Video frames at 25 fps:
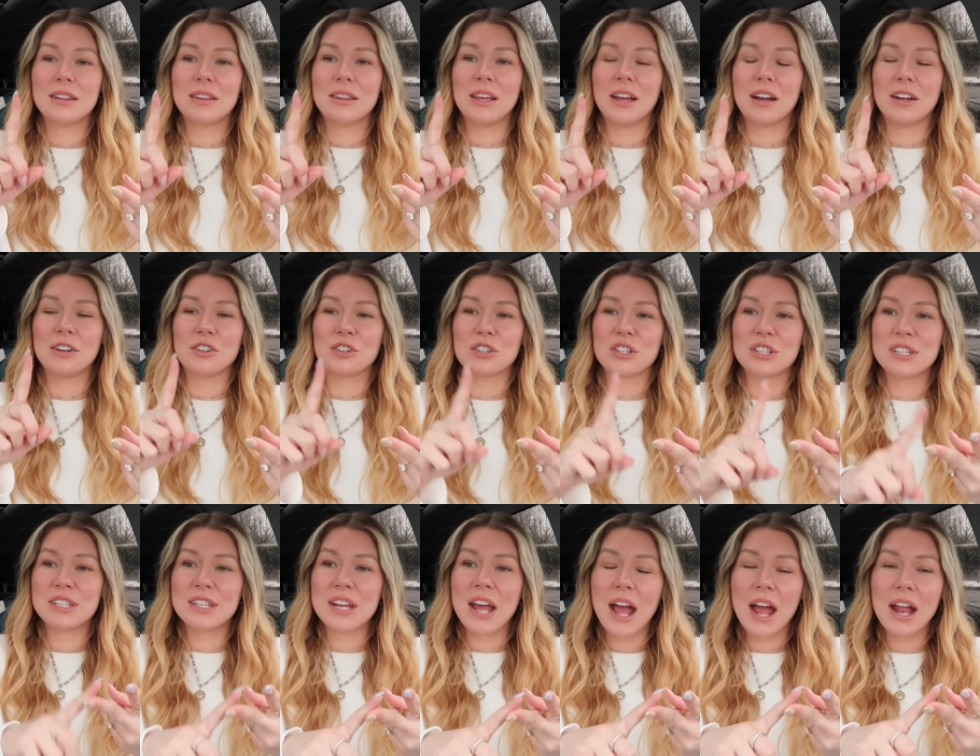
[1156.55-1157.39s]
the
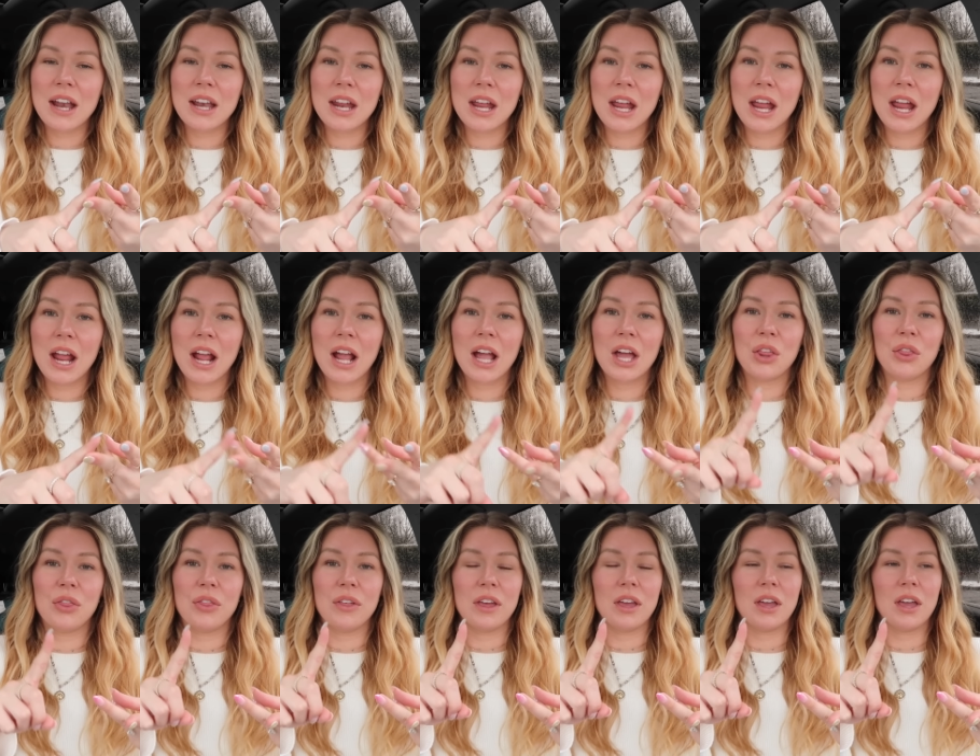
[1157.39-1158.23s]
understanding,
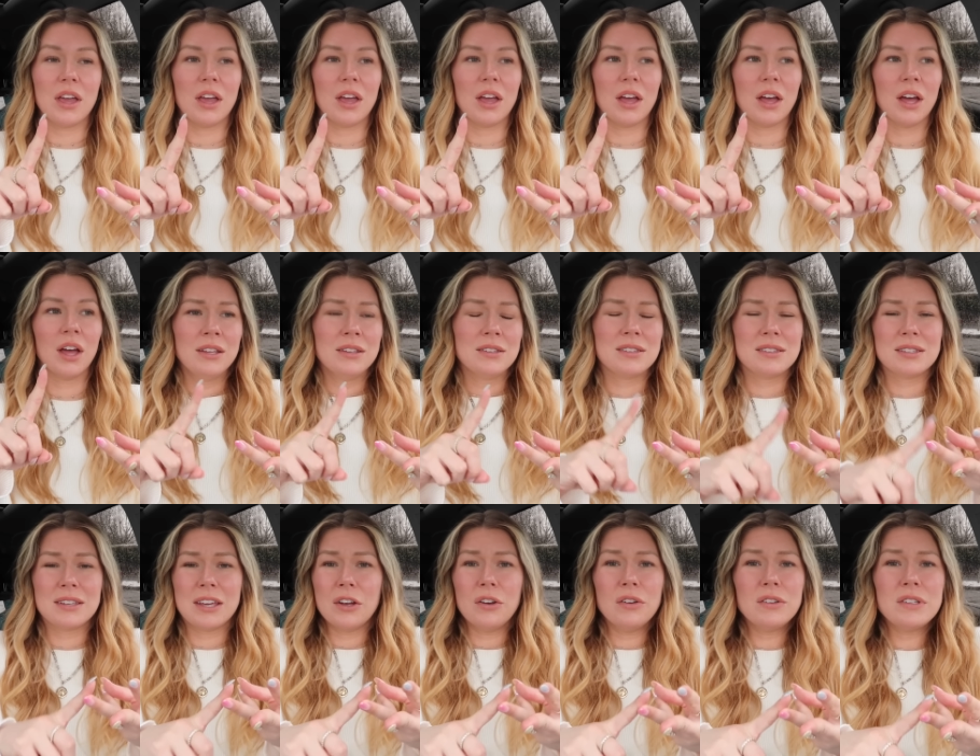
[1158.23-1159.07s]
the
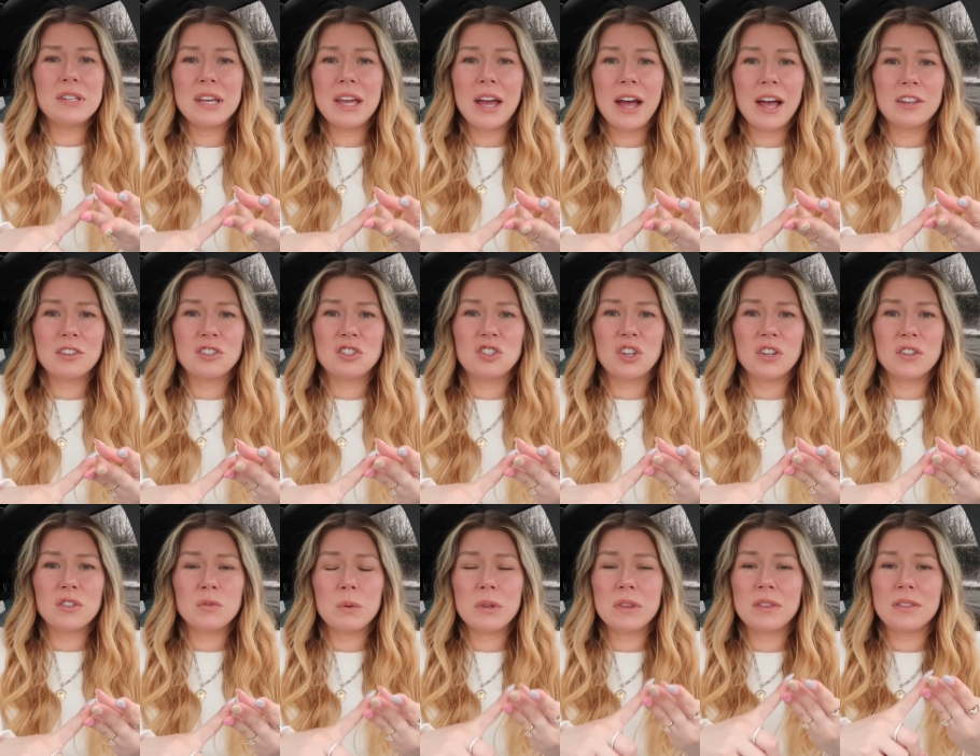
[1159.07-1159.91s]
skills he has
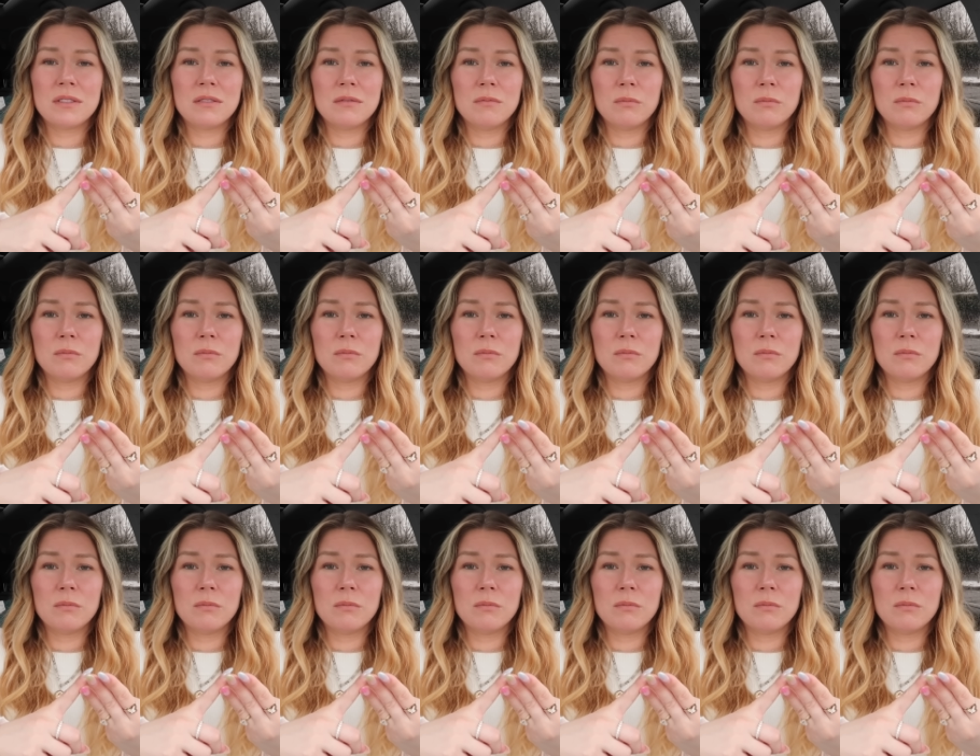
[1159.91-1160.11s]
just with